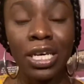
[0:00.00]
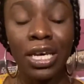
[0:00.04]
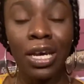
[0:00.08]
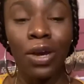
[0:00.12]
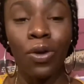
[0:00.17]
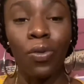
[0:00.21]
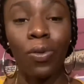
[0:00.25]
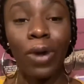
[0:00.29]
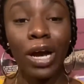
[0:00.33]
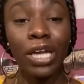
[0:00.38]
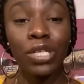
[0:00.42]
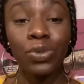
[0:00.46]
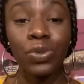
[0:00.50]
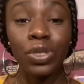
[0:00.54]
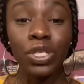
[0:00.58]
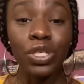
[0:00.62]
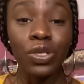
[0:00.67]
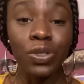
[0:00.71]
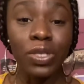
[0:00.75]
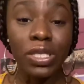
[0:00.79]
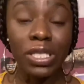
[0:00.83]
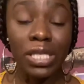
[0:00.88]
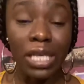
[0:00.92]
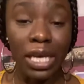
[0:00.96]
Watch what you
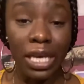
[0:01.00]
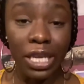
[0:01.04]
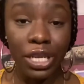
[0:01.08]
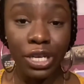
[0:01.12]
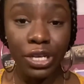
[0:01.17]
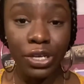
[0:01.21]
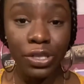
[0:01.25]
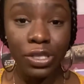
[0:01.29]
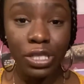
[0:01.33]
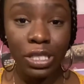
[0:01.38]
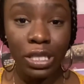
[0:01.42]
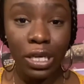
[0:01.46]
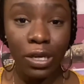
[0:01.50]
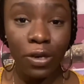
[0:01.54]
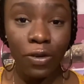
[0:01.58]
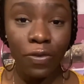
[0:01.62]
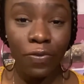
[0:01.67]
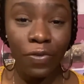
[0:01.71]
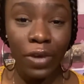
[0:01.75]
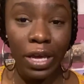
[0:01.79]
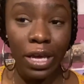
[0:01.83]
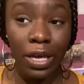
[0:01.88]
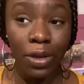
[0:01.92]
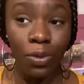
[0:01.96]
say to yourself
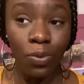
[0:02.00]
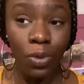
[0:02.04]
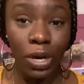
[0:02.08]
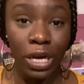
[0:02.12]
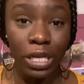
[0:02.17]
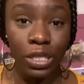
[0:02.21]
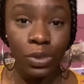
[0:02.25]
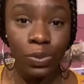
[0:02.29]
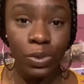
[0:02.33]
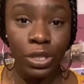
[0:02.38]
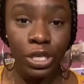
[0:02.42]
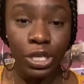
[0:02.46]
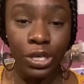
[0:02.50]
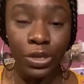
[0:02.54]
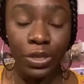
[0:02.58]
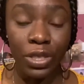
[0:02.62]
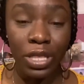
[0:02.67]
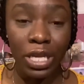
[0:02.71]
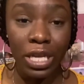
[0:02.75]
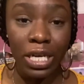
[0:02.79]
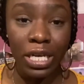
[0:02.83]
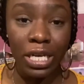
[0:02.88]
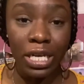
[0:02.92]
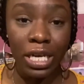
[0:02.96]
and watch what you're
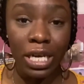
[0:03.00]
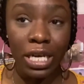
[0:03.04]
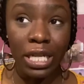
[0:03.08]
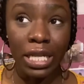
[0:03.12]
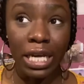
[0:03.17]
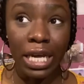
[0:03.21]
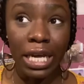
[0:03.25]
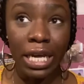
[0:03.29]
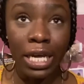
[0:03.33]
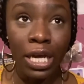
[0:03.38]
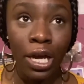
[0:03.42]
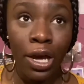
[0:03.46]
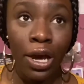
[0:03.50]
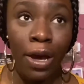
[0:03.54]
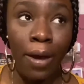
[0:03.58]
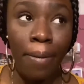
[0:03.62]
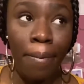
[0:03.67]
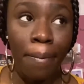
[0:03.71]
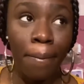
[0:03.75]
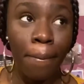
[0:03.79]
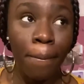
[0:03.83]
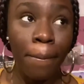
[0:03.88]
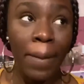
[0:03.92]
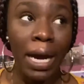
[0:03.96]
thinking. Like,
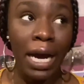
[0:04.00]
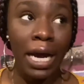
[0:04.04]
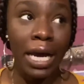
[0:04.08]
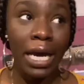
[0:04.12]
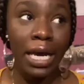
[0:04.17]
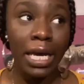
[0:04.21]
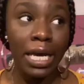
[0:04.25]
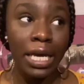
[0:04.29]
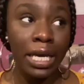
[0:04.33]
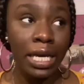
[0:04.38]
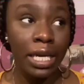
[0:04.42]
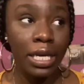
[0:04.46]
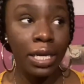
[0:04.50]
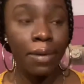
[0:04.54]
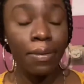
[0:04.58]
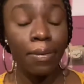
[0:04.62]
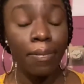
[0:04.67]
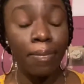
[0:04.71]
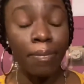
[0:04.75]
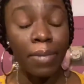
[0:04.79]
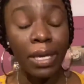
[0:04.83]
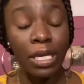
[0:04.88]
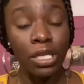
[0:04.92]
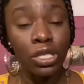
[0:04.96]
my
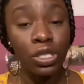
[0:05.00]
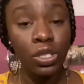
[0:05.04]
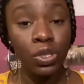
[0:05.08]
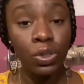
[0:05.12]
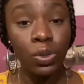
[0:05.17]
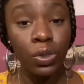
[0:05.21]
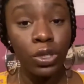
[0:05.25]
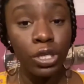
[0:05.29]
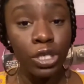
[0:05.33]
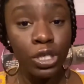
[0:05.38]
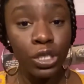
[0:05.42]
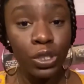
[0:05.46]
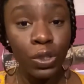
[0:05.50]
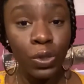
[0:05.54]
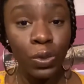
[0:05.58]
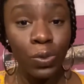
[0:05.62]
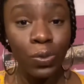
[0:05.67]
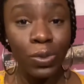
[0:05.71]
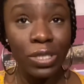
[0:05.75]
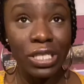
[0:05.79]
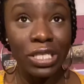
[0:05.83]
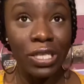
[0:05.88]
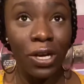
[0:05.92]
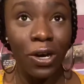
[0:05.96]
mentor
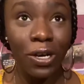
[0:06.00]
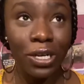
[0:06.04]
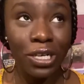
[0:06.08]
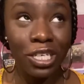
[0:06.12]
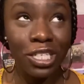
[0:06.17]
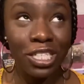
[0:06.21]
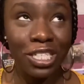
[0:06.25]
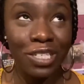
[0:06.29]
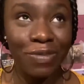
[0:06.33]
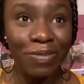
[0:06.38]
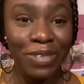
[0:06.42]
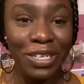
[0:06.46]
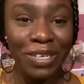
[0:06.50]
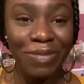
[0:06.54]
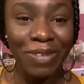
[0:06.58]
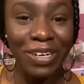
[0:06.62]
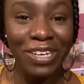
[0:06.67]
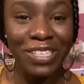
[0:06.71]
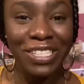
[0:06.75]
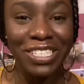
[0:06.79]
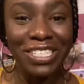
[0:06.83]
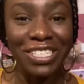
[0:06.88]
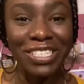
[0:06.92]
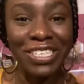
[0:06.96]
was talking to me about
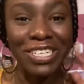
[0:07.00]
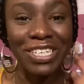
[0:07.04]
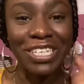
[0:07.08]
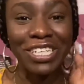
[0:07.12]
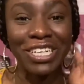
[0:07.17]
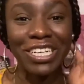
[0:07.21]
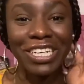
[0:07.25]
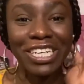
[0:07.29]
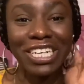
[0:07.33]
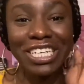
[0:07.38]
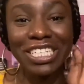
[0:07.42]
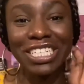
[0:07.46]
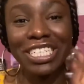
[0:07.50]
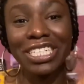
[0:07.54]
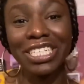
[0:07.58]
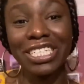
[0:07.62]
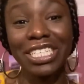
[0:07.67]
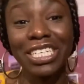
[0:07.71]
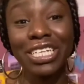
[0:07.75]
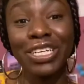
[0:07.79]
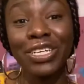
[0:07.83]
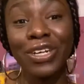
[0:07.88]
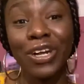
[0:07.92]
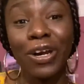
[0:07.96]
this earlier, because she
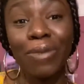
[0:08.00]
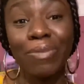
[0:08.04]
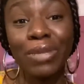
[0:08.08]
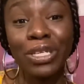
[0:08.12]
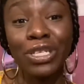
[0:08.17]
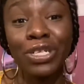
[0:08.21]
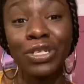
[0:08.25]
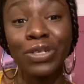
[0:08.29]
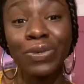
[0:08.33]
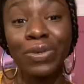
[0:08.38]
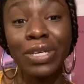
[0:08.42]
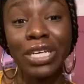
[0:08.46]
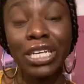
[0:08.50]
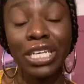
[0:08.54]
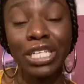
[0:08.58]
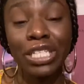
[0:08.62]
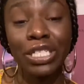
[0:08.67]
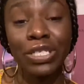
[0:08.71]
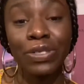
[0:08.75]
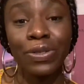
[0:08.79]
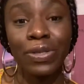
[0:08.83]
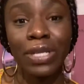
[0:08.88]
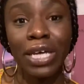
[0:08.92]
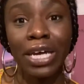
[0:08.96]
caught me doing it too.
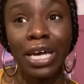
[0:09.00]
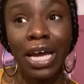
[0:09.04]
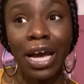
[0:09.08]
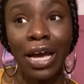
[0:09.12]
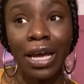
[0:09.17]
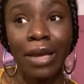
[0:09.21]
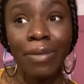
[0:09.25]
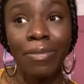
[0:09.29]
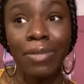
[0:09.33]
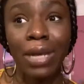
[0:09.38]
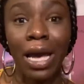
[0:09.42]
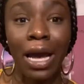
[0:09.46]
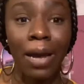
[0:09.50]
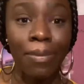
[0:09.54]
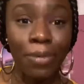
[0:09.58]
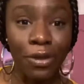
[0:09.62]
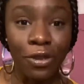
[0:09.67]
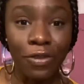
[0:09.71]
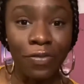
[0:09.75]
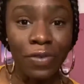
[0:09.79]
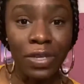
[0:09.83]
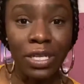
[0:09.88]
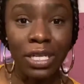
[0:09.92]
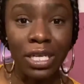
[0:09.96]
Like, I'm not
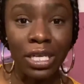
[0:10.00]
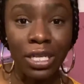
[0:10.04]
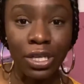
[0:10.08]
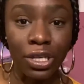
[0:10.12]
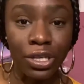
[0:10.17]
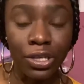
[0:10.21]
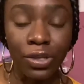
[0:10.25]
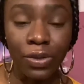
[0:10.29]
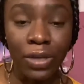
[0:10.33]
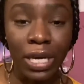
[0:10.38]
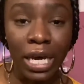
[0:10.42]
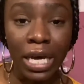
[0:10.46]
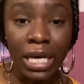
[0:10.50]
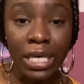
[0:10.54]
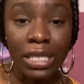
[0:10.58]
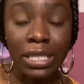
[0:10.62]
perfect either, you guys.